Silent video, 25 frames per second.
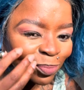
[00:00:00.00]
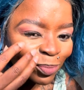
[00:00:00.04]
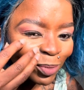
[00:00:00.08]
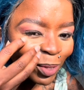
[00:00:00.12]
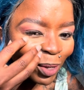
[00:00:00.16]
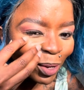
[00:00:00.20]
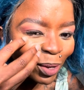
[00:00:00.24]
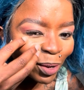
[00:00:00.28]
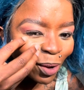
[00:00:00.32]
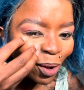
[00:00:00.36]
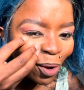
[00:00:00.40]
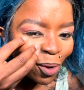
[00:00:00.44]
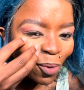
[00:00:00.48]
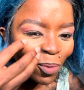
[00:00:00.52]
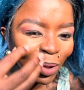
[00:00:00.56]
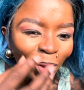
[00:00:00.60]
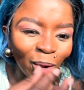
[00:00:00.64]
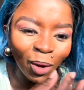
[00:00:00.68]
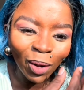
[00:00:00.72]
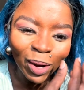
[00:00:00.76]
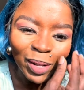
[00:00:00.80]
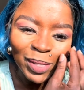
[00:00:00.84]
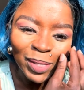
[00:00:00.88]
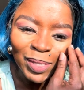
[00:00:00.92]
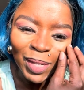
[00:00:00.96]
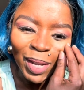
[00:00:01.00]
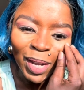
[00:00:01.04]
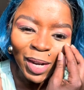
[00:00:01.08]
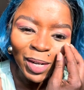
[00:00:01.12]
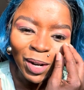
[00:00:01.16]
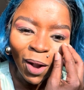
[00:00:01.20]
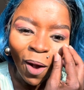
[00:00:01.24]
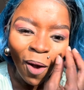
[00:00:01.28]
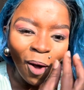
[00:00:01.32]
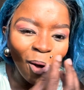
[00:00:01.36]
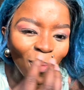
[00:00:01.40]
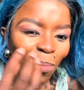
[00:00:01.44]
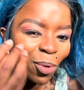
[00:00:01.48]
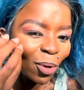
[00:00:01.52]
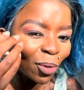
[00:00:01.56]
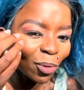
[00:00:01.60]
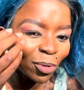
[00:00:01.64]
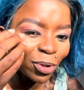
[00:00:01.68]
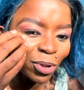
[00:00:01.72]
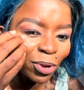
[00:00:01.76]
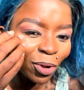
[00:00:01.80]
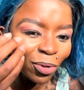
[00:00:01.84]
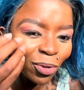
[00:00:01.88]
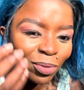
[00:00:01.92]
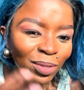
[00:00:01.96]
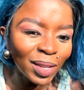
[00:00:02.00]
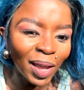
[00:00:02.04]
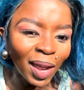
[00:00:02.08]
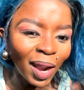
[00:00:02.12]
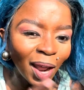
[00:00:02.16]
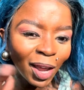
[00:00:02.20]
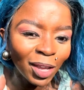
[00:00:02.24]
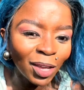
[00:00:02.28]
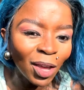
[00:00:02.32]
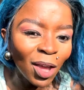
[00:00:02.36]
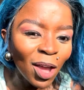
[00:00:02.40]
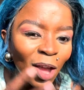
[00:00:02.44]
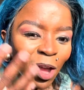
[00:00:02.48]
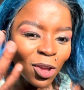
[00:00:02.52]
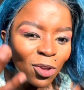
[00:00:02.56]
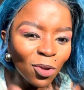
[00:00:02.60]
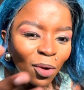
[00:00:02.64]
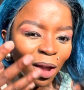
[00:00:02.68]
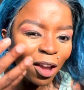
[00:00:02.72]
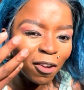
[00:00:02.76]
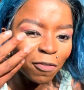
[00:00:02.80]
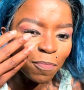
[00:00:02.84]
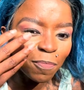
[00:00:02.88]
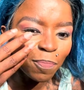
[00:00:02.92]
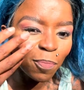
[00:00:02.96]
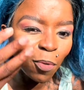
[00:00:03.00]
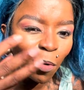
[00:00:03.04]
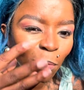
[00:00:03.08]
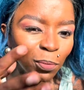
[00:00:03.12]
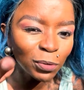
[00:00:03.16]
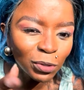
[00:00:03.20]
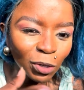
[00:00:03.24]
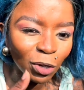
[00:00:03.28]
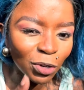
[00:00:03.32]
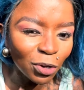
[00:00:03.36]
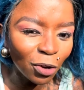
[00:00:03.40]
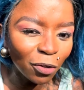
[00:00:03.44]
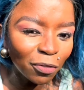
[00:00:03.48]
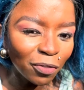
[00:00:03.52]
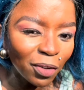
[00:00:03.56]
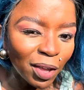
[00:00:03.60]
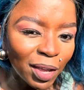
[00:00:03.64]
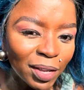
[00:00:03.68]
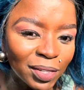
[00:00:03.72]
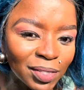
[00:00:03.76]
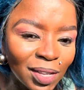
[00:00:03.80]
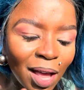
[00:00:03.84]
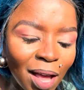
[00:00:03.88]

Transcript: You know, we call it ikromo. You know, they're like, you have boobs on your face.